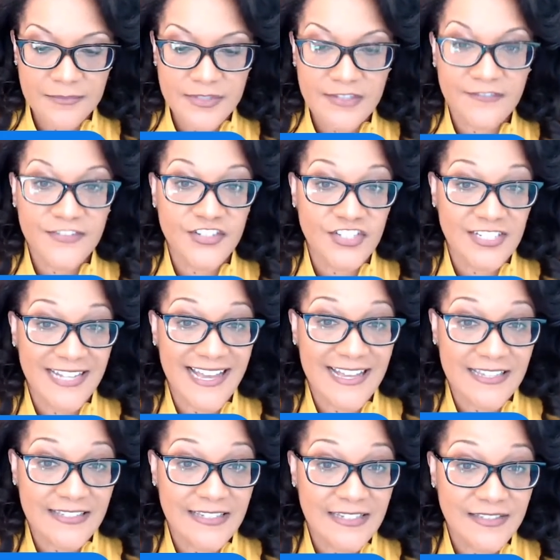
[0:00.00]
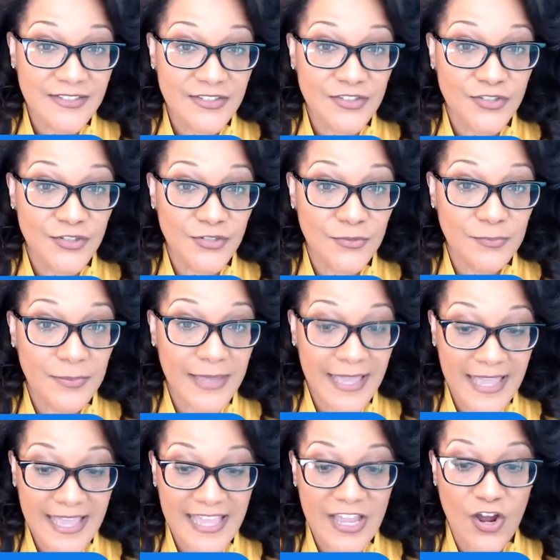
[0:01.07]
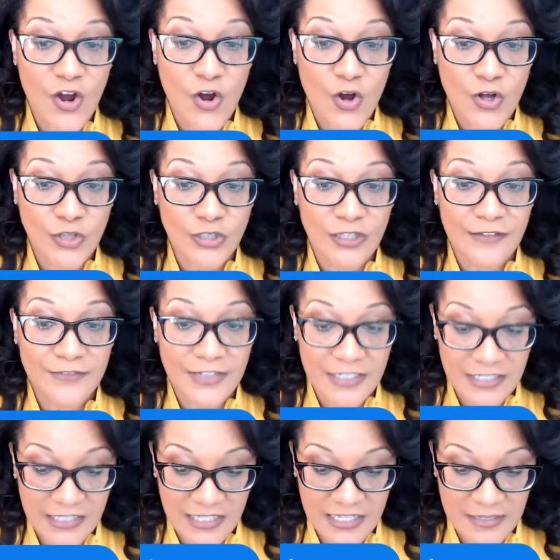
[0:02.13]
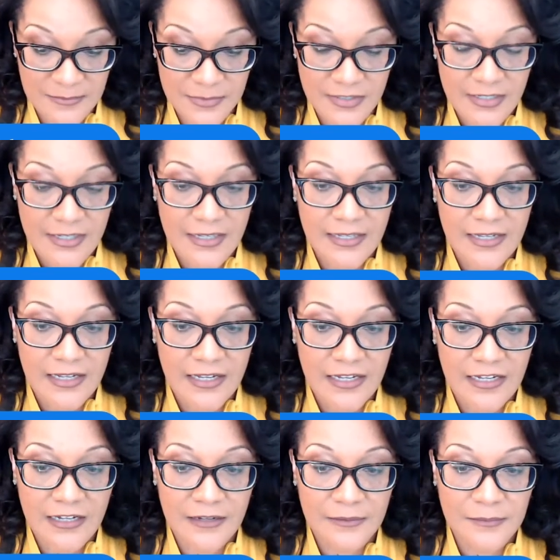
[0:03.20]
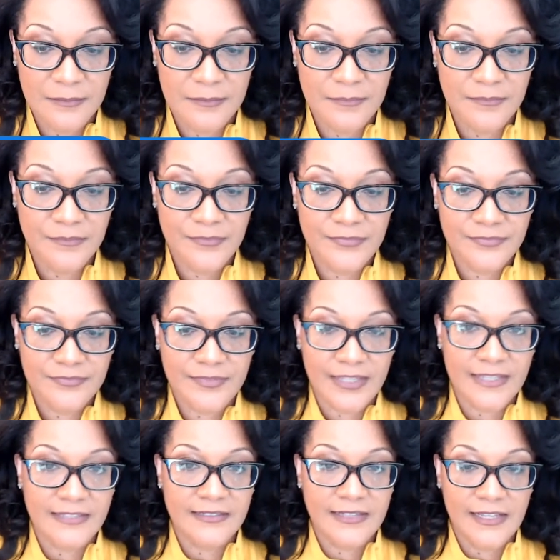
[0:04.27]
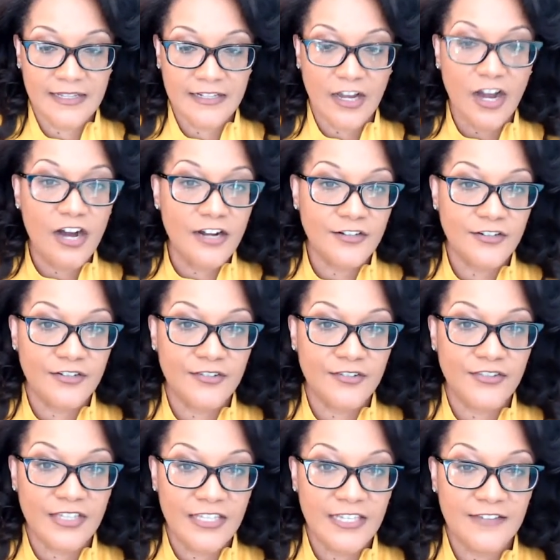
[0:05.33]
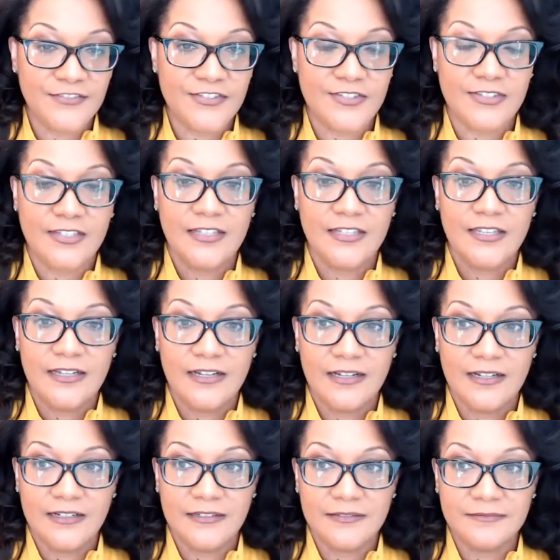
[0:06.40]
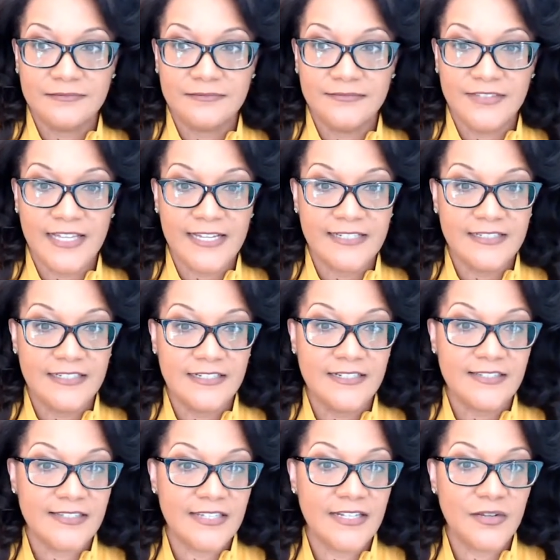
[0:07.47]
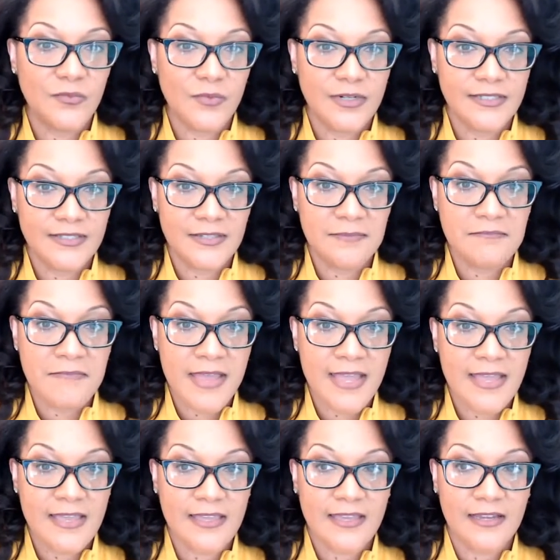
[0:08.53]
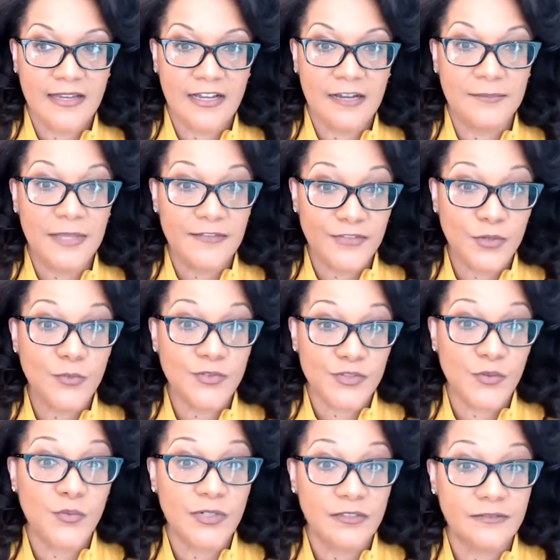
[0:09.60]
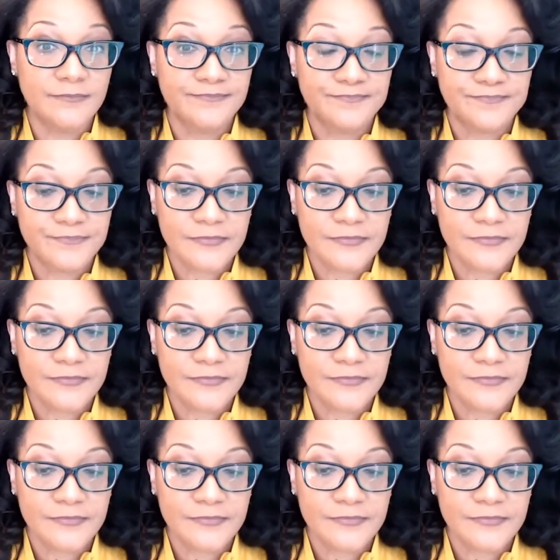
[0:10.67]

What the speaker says: sufficient assets to pay all of the claims and honor the gifts that the decedent wanted to make if there was a will.